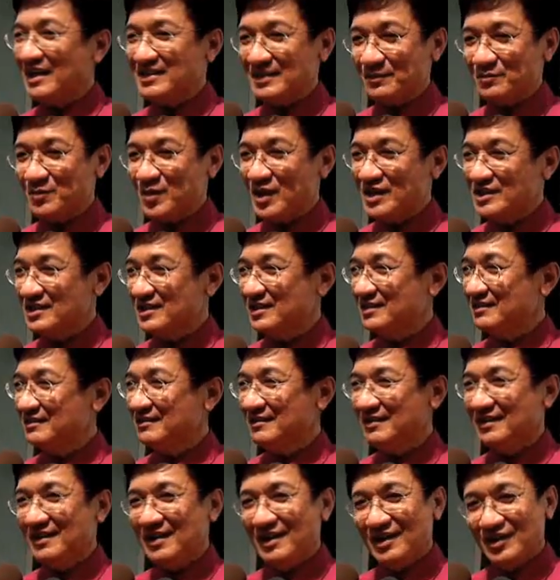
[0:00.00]
As a
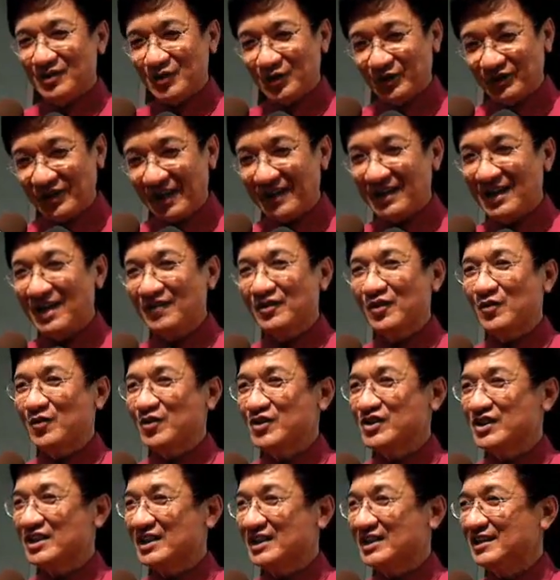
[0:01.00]
president, to take care of the
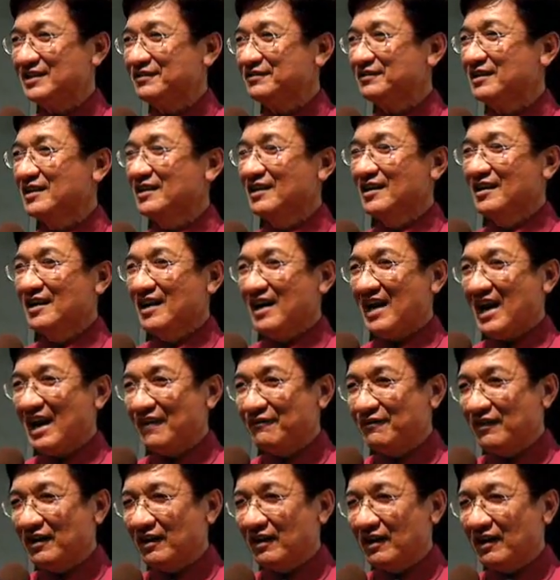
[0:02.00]
reserve,
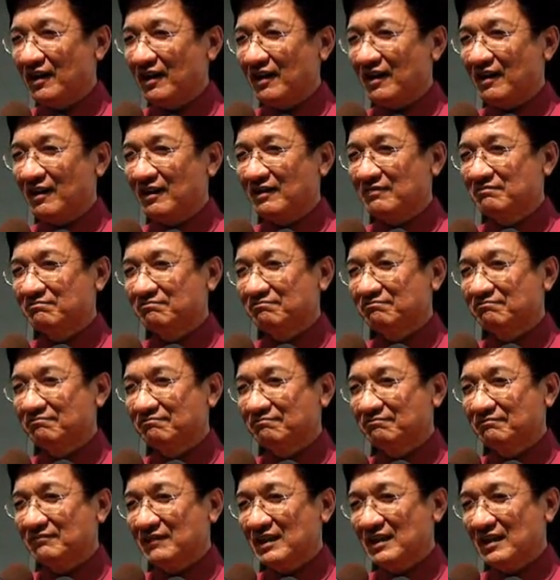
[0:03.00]
have an
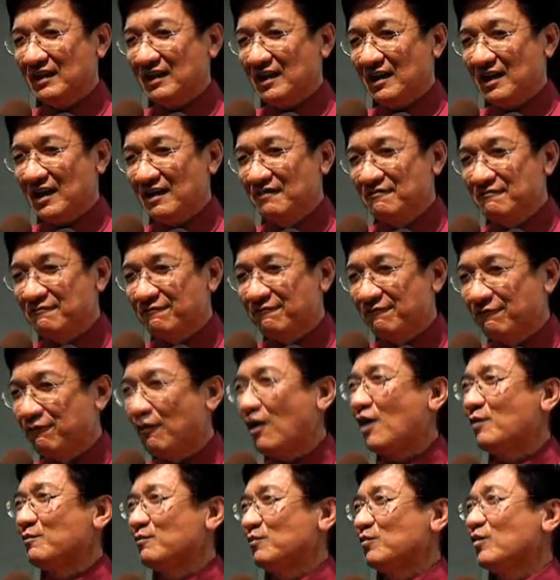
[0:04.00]

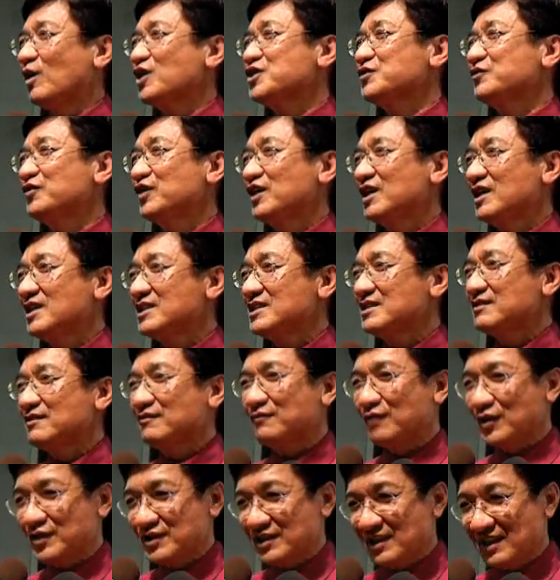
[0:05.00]
informed watchfulness
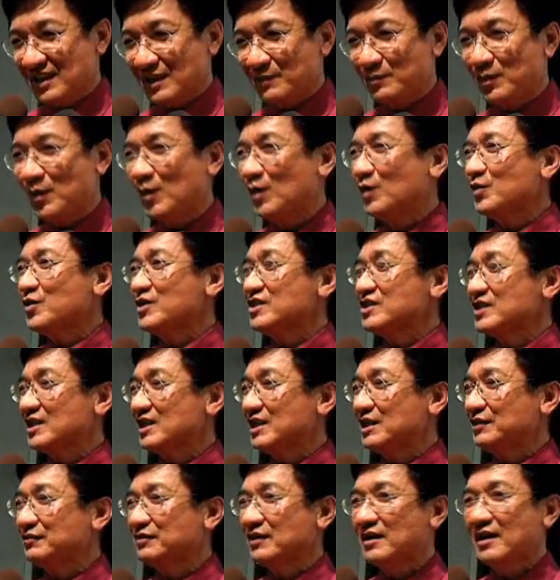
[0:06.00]
for Singapore
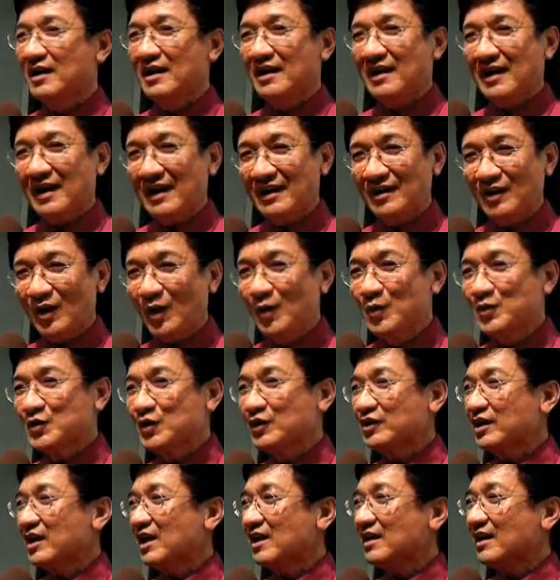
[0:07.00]
Reserve, and
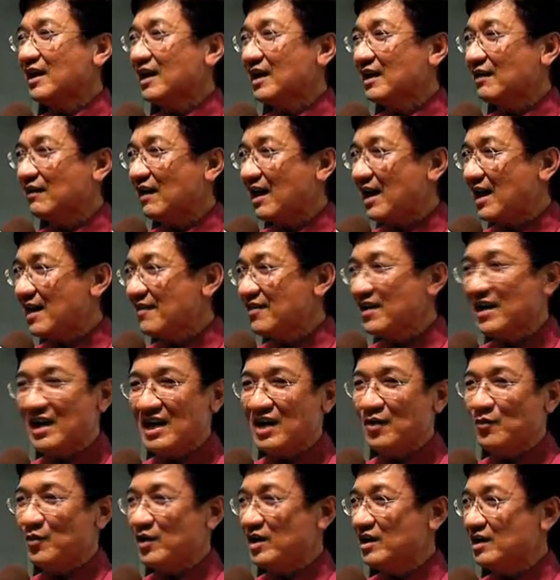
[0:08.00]
also taking care of other
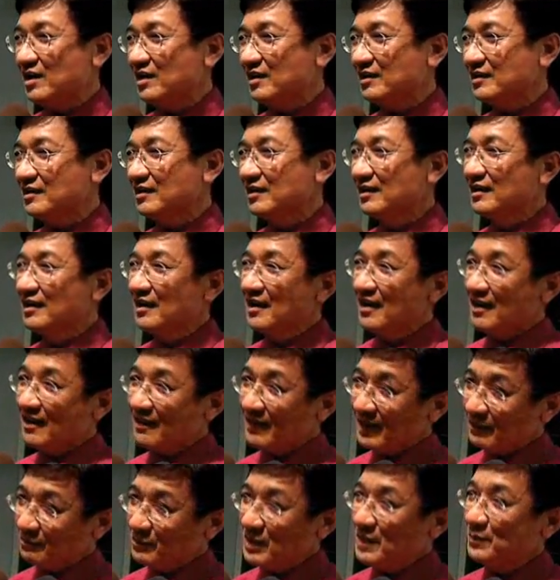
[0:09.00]
areas
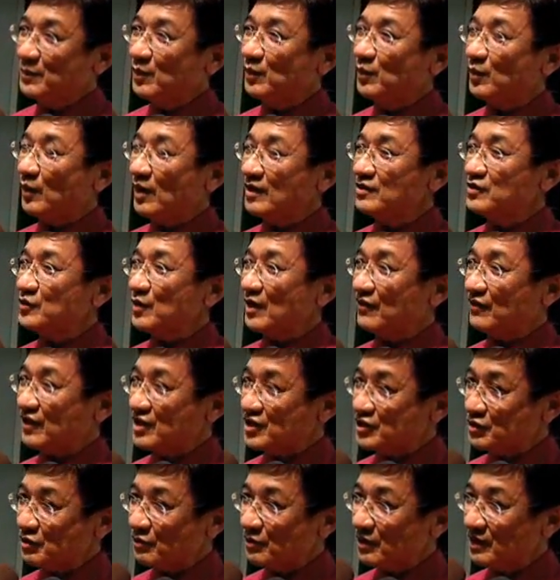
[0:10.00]
that people want to have
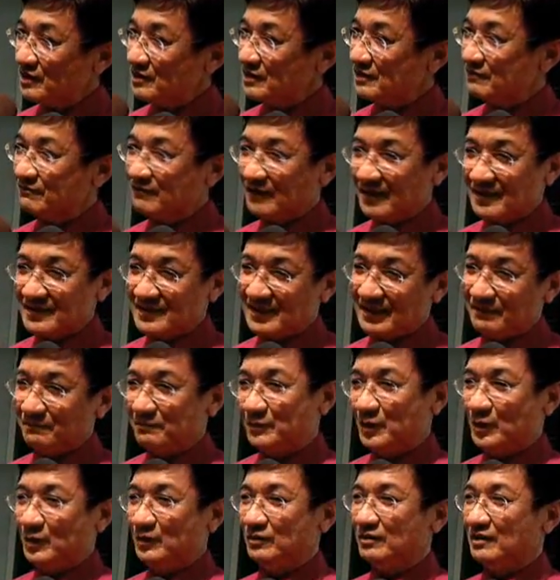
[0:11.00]
assurance, for
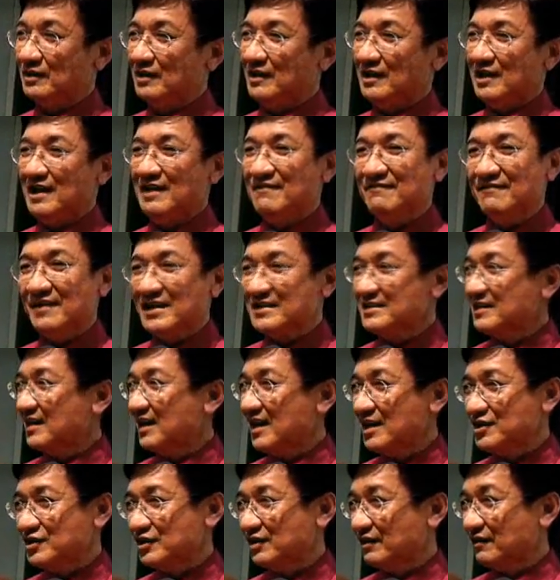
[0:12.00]
example,
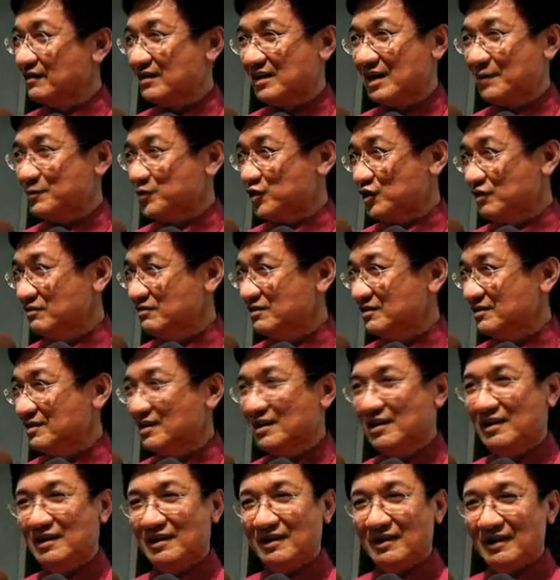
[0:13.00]
investigation of corruptions,
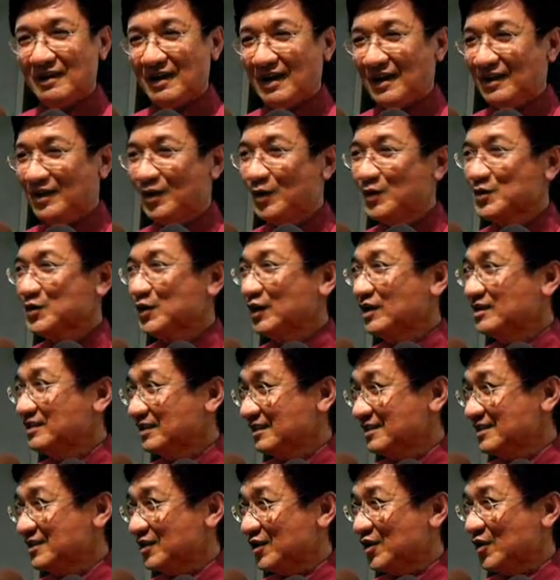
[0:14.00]
and also
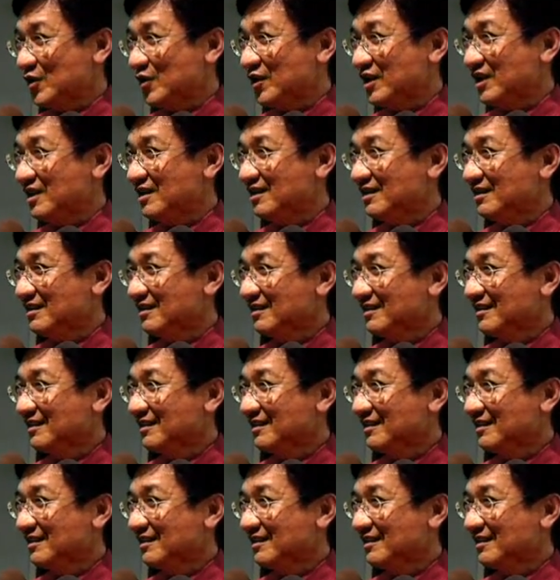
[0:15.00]
internal security